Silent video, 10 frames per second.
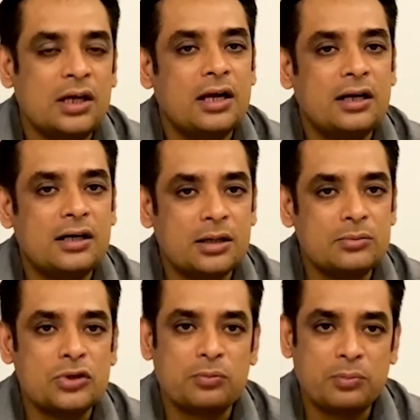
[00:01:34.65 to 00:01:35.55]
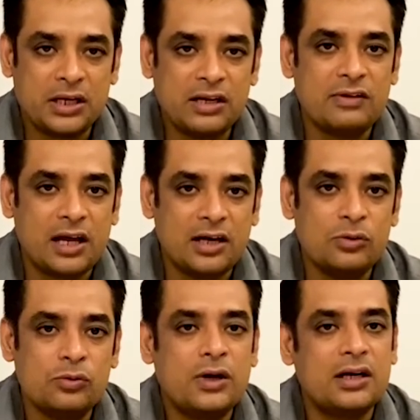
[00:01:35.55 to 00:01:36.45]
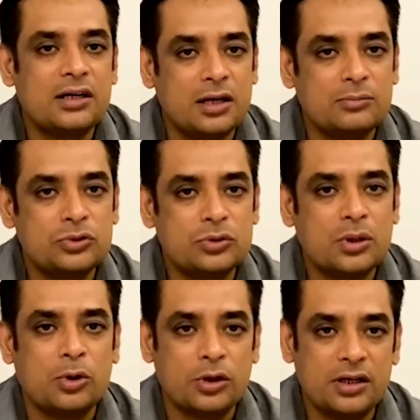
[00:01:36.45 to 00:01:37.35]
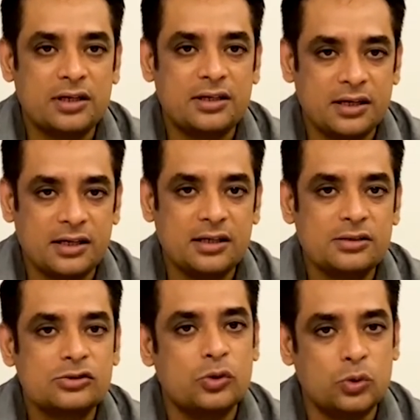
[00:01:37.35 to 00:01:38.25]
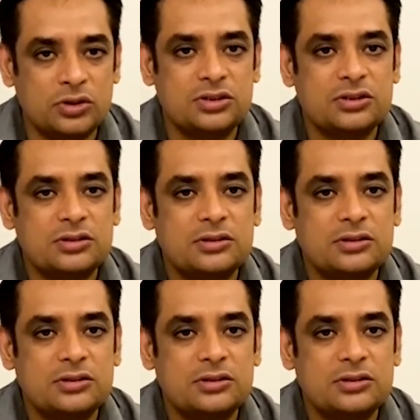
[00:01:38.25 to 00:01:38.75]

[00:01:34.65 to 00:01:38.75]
in terms of money value when it comes to commodity trading schools.